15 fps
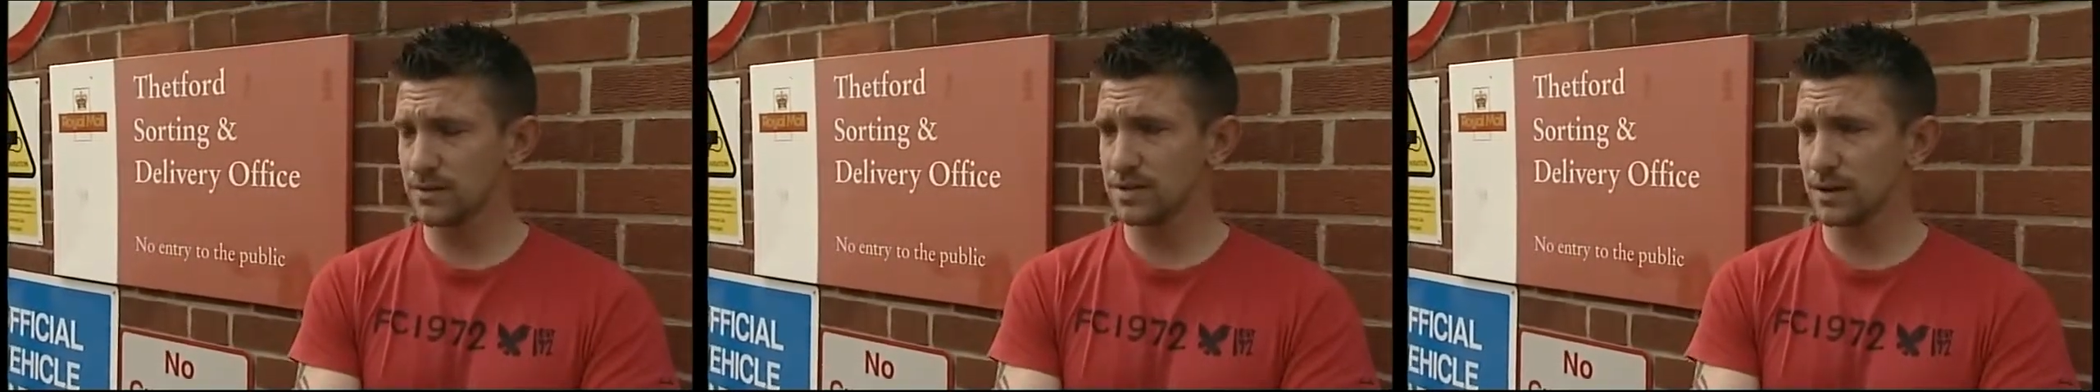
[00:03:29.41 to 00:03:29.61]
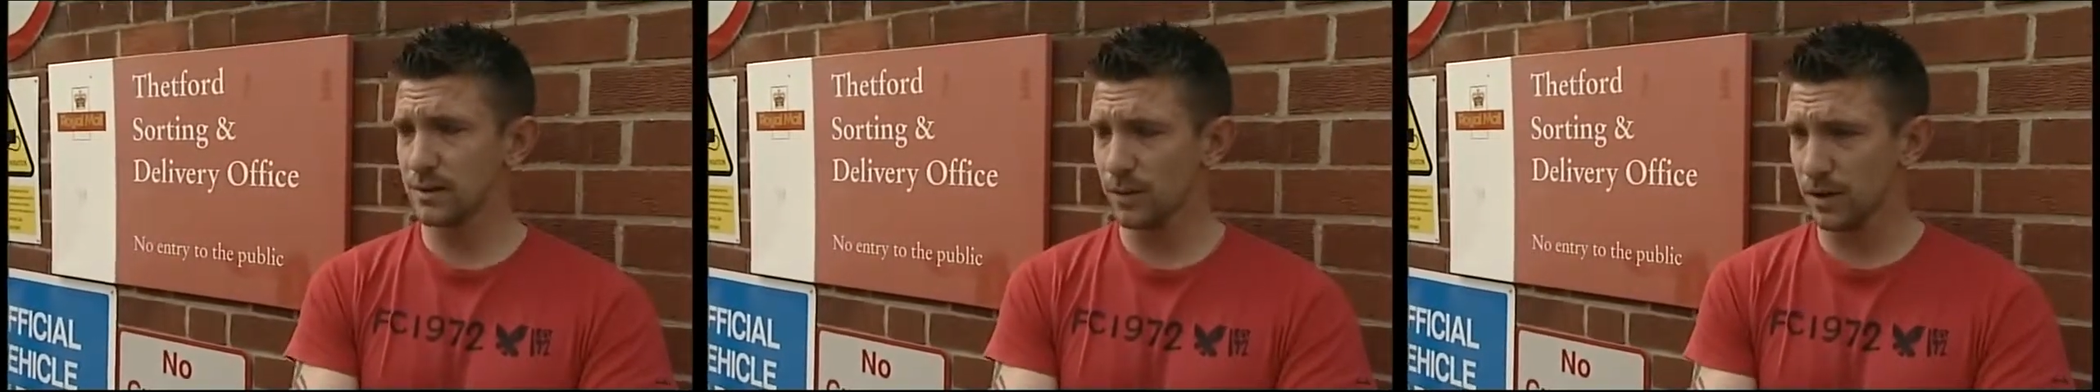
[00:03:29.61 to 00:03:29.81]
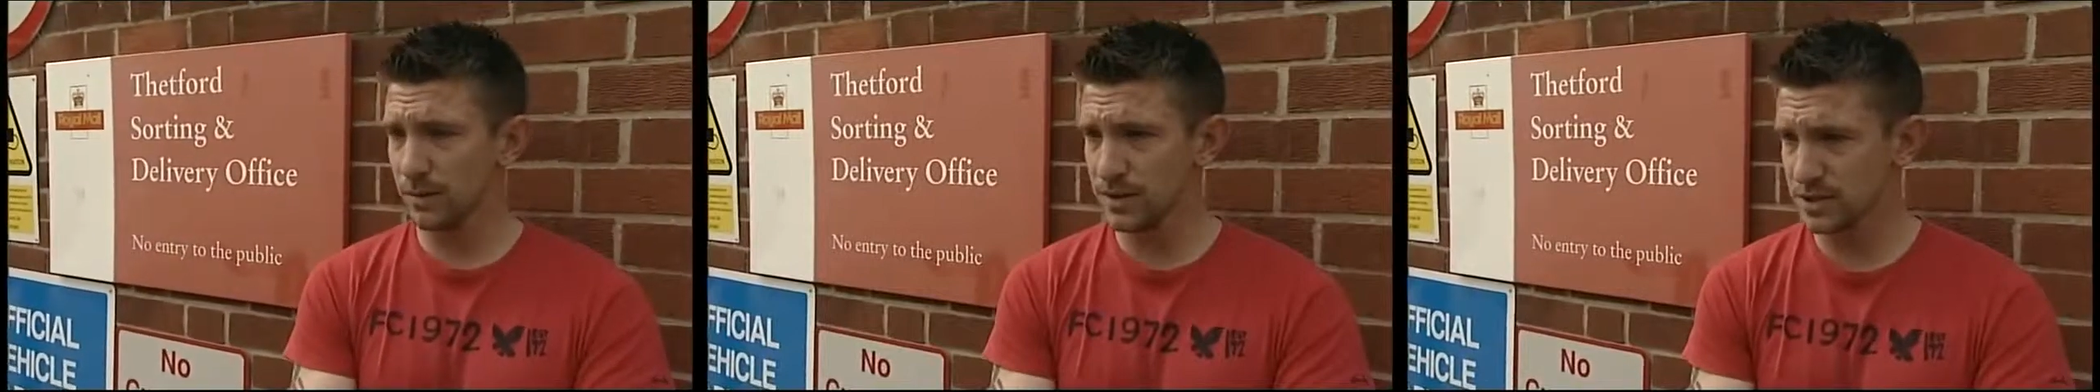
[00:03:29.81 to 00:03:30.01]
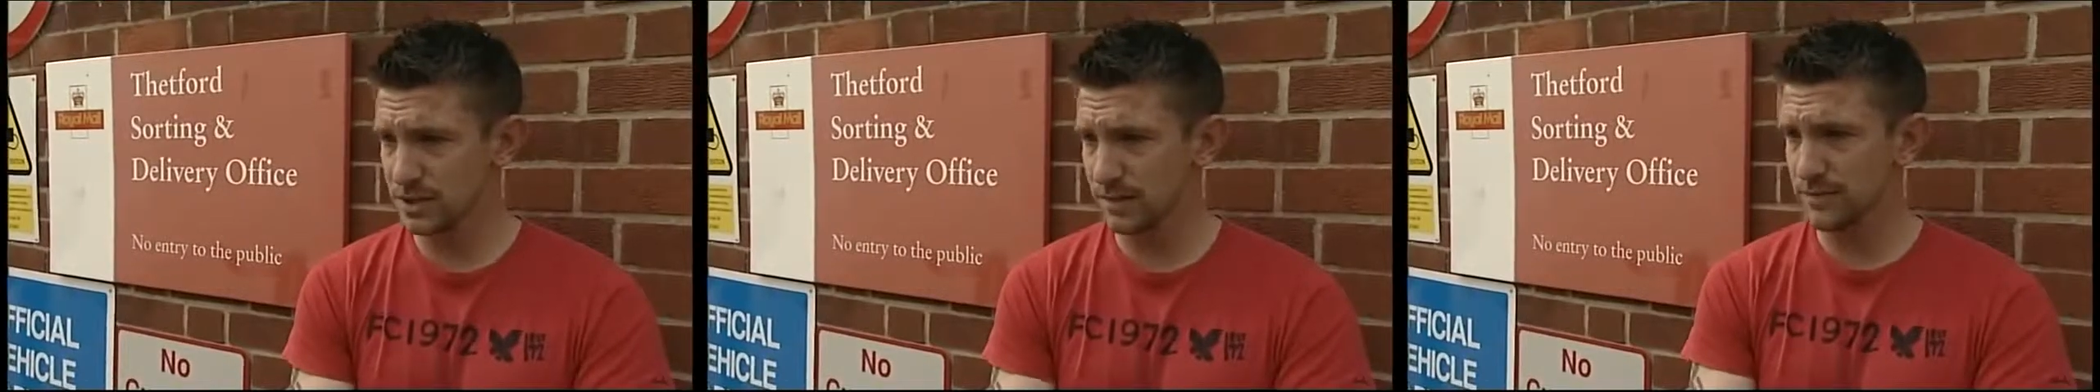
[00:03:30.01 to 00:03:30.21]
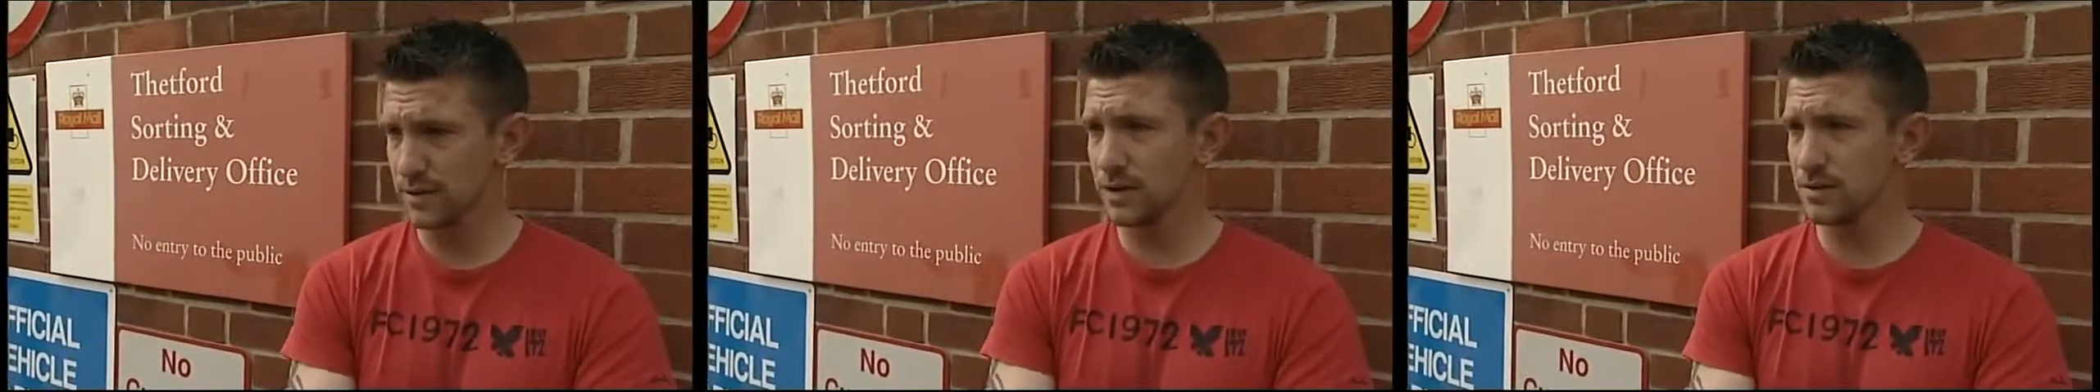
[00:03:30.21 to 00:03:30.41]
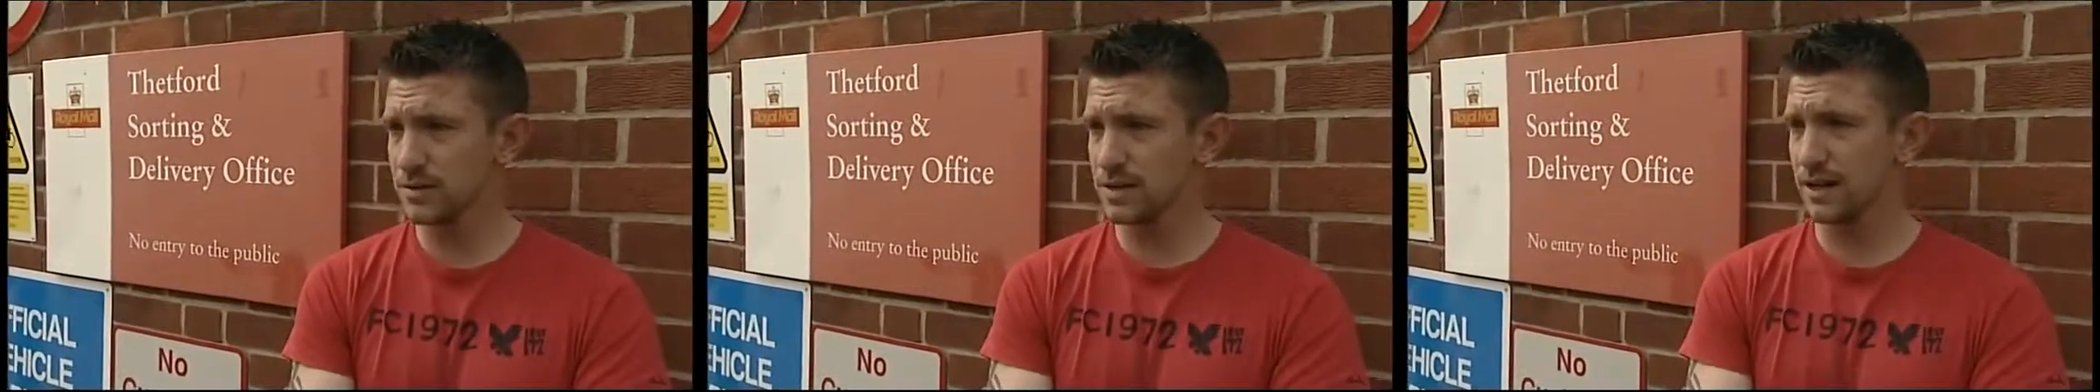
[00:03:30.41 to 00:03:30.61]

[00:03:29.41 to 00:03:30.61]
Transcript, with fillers: I don't see why we should have to